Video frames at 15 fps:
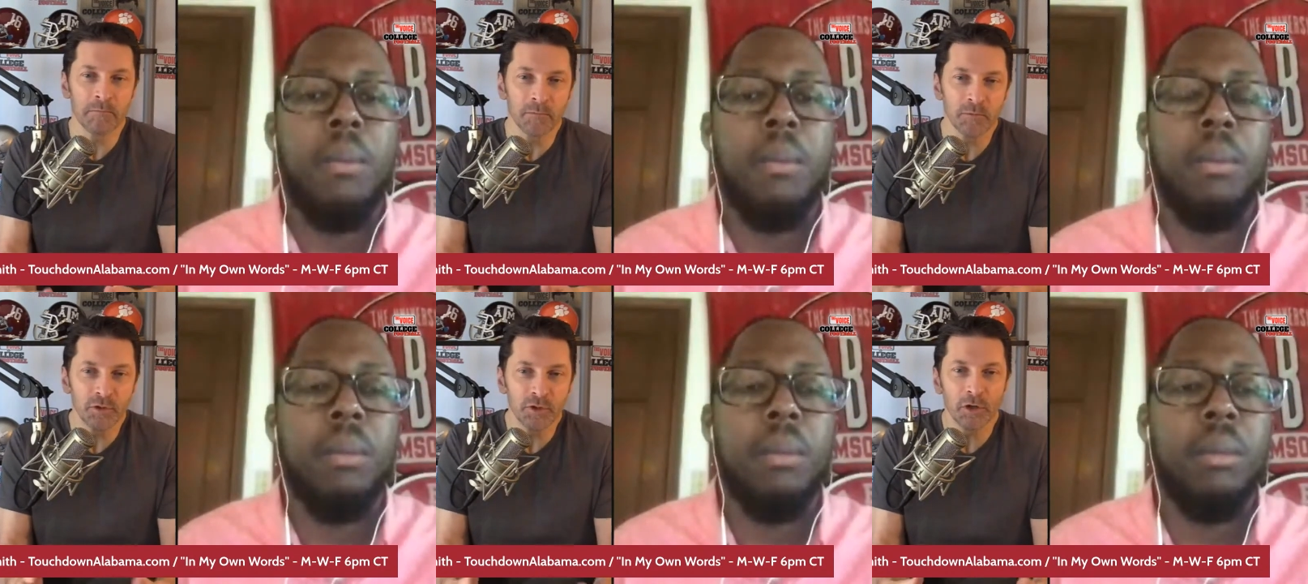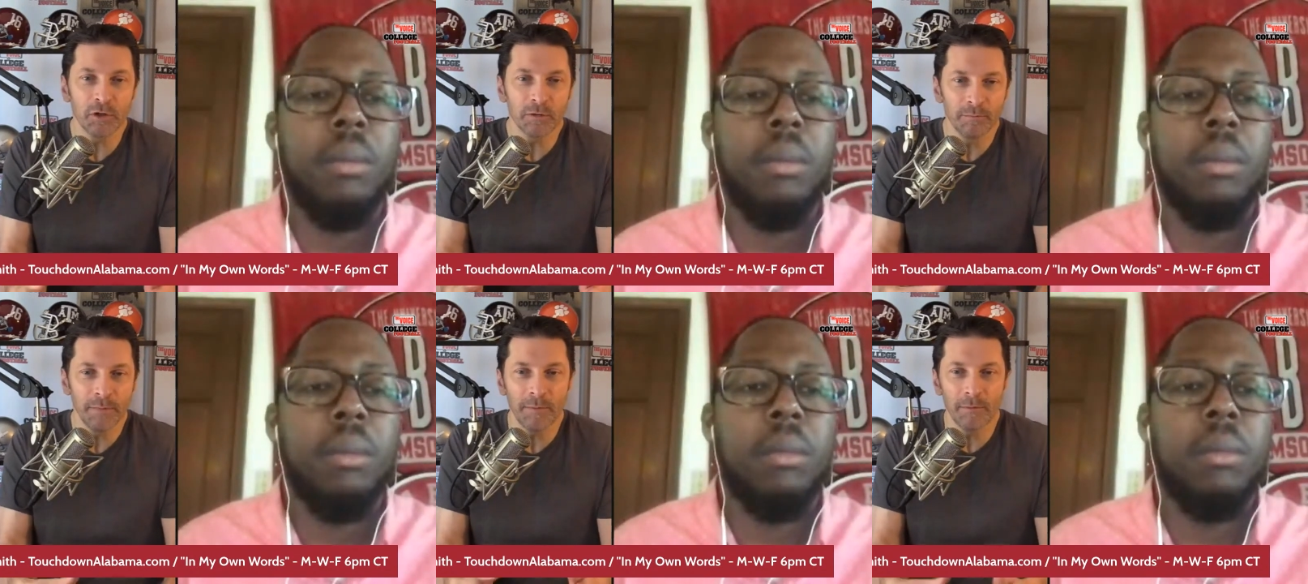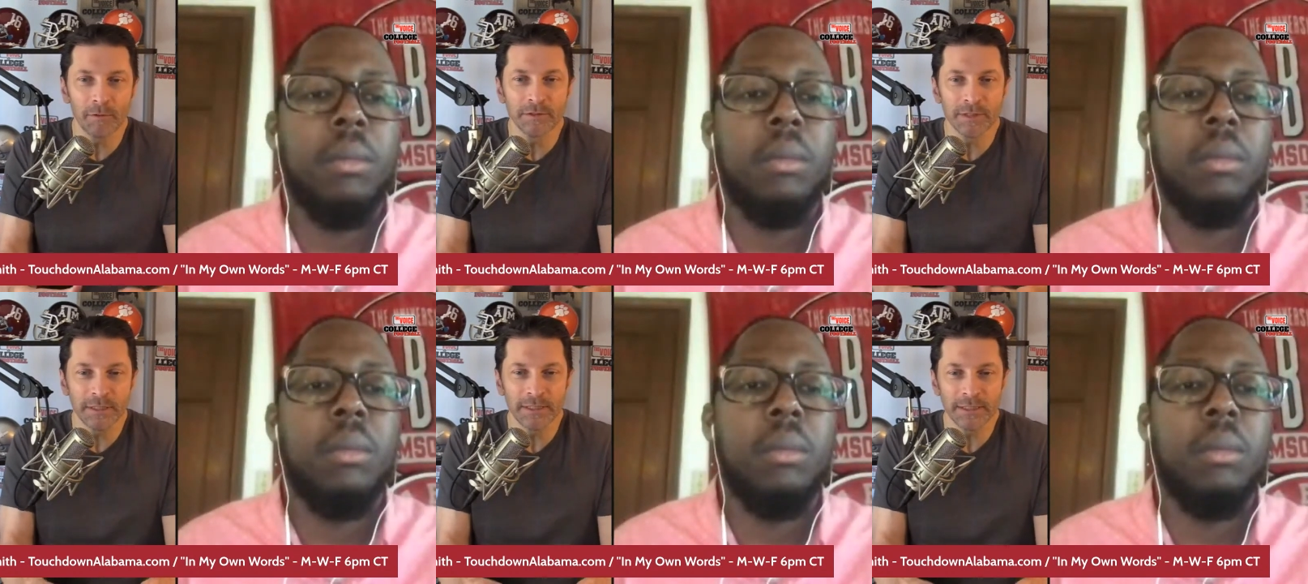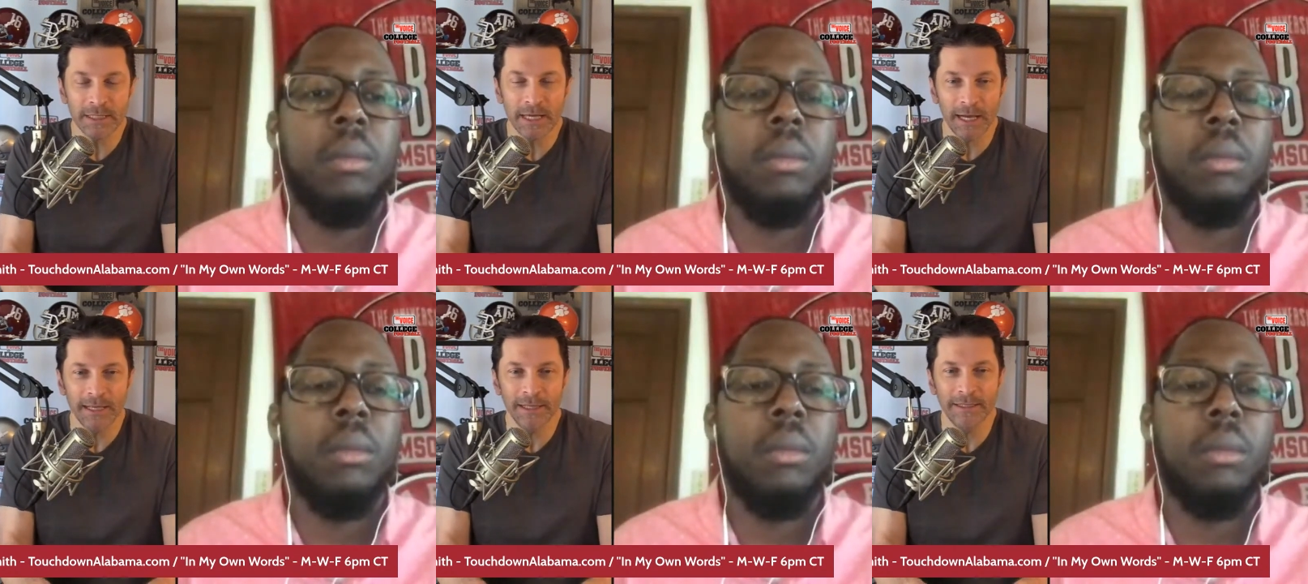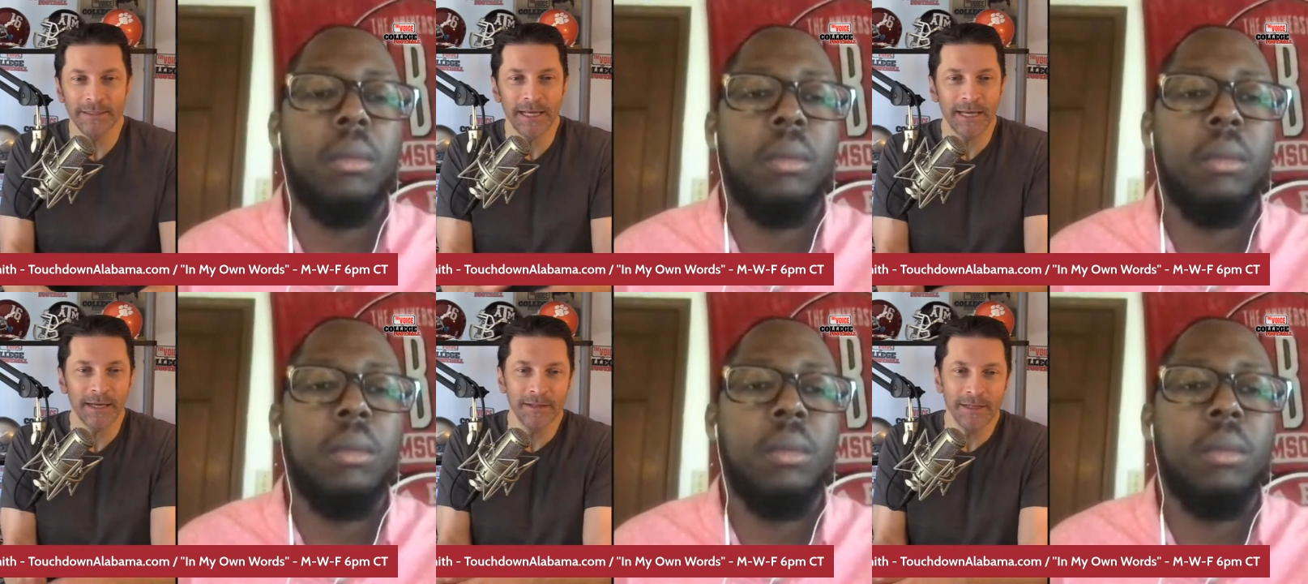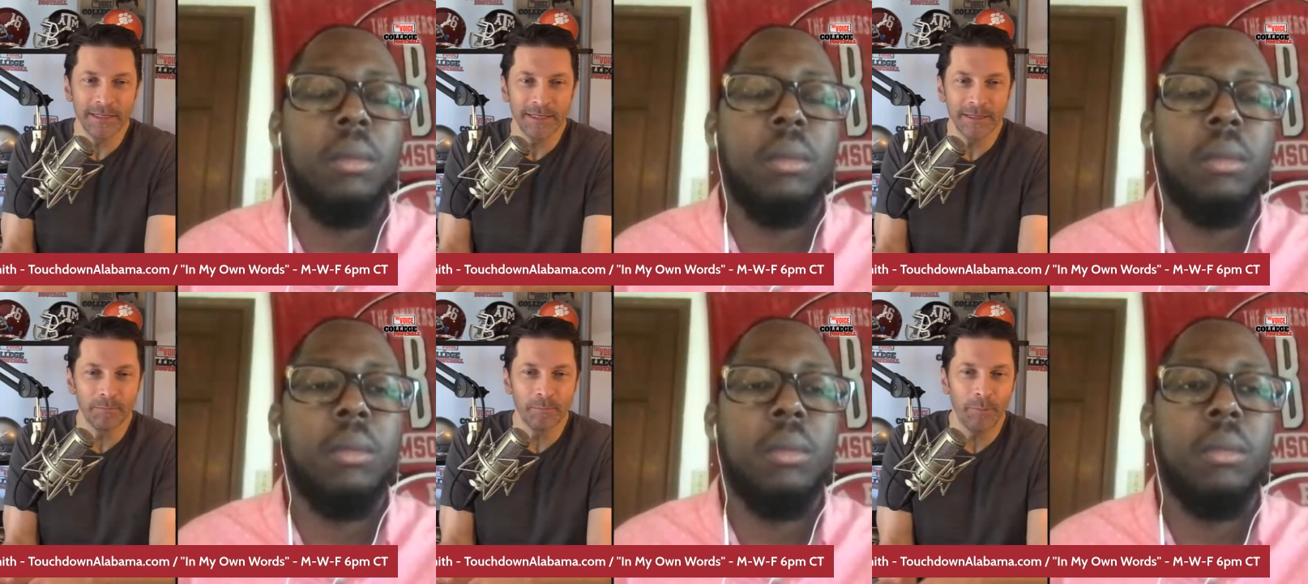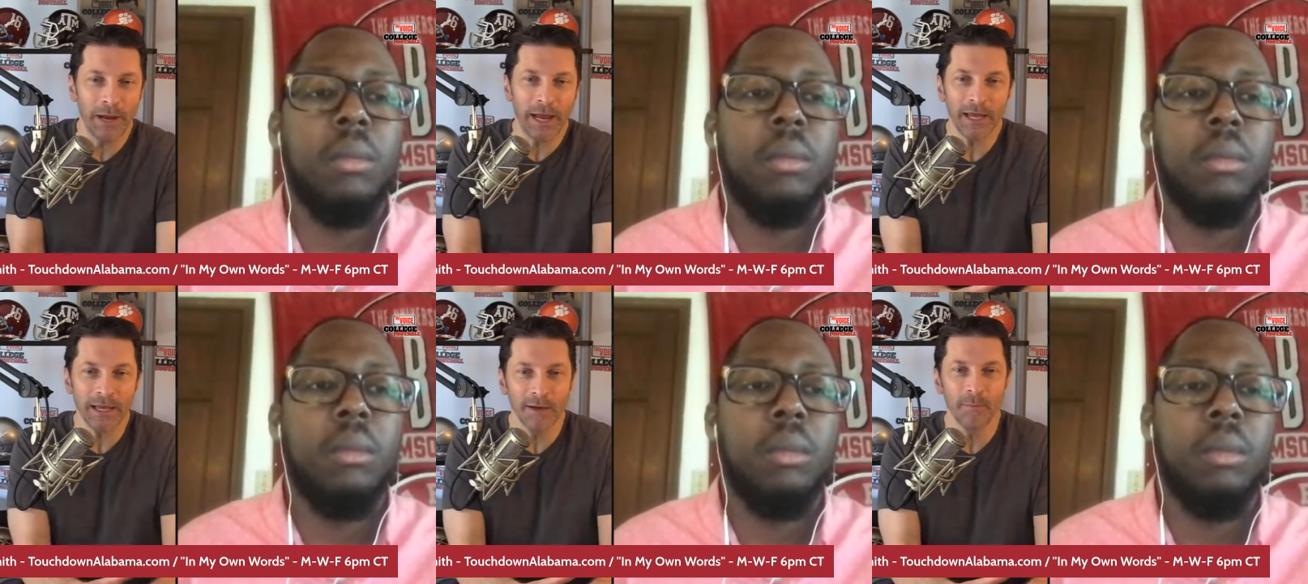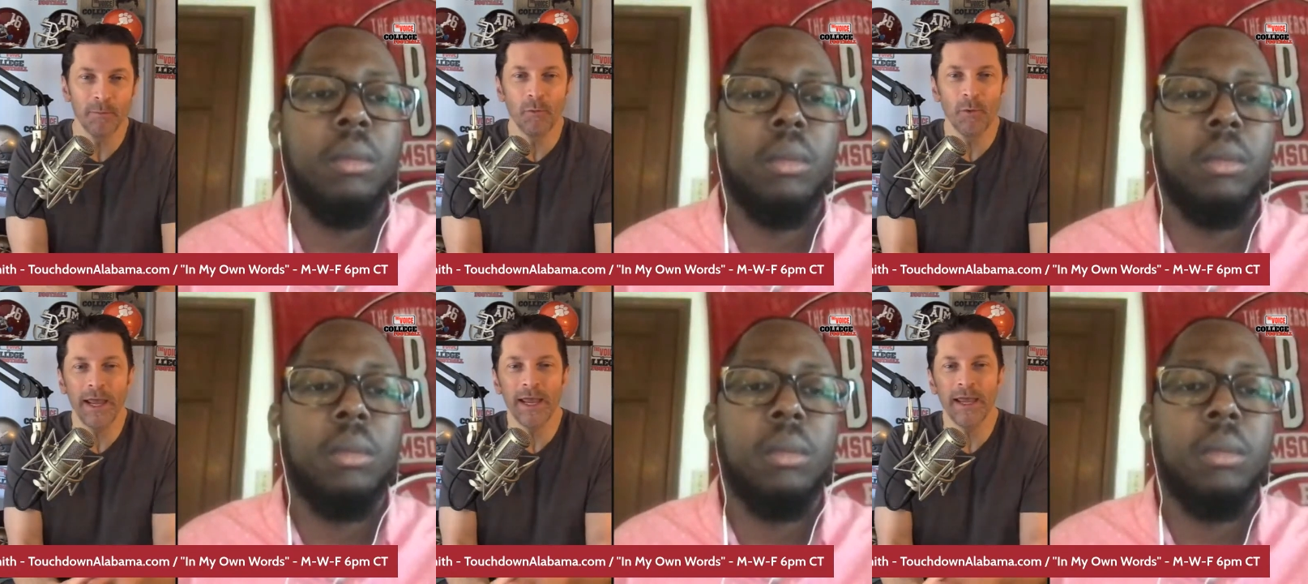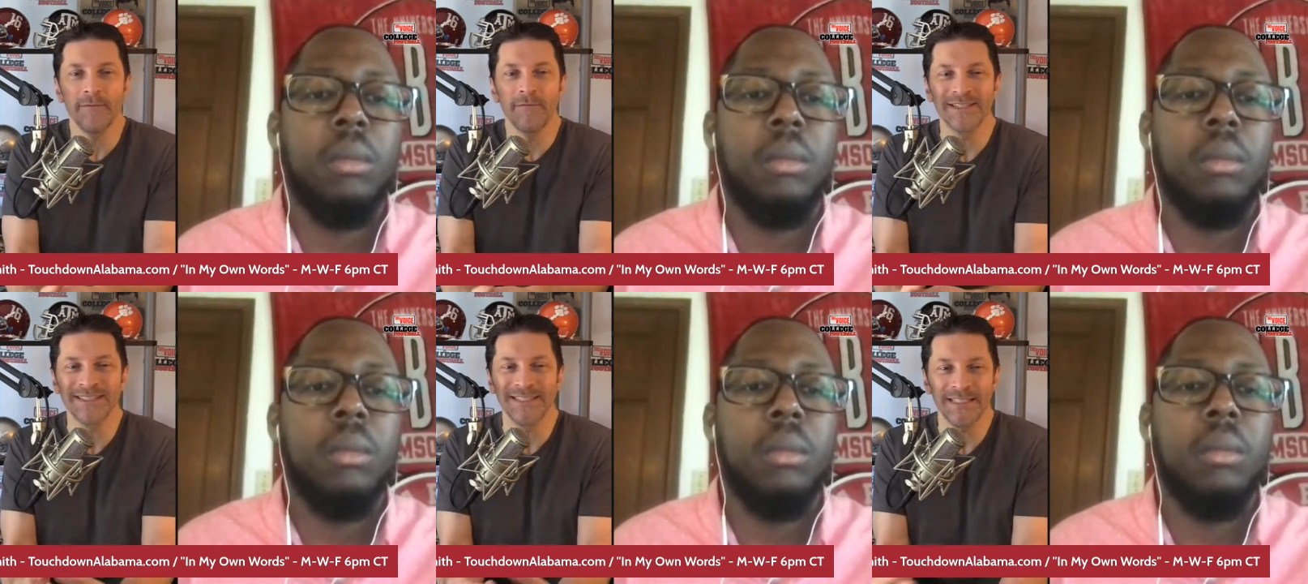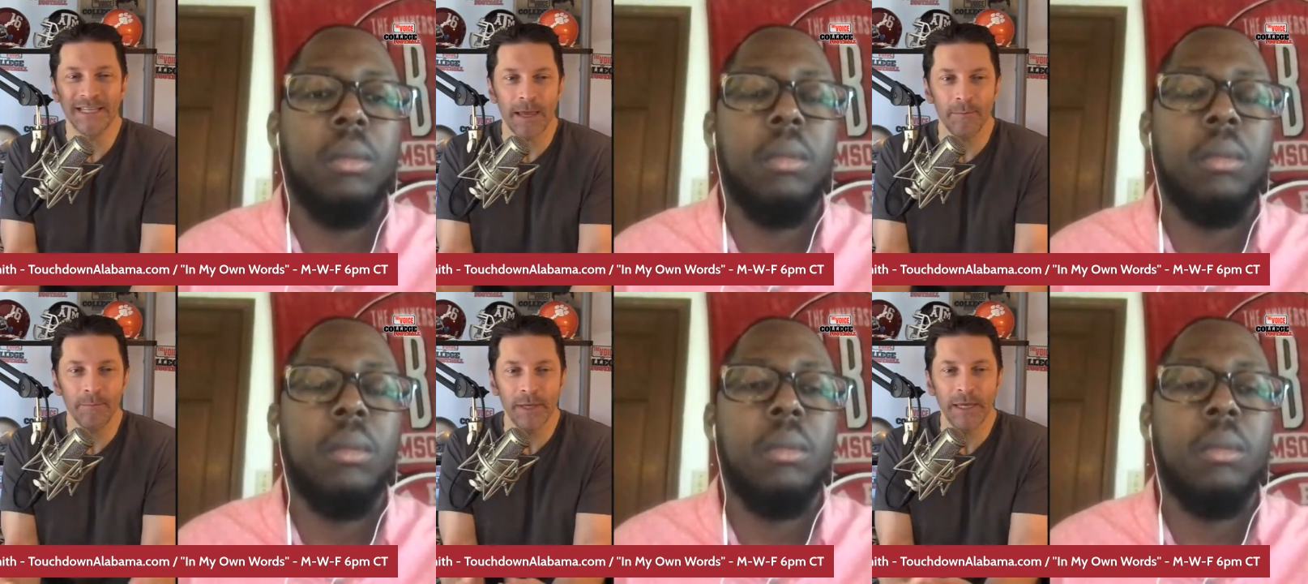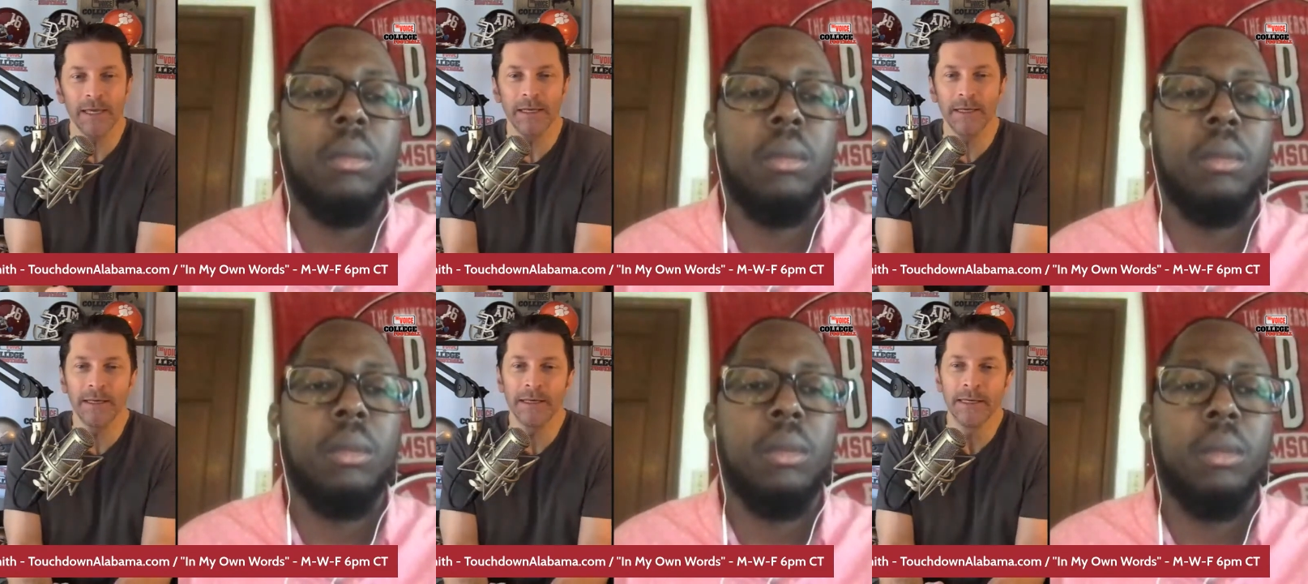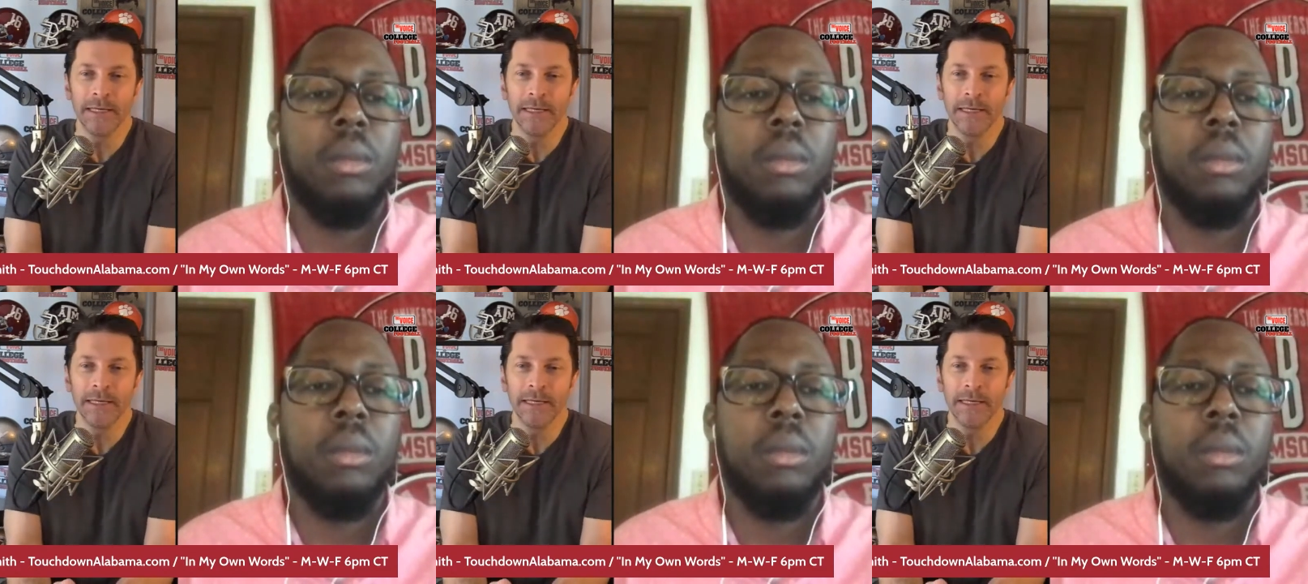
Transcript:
Speaker 1: certain members of this highly talented backup wave step in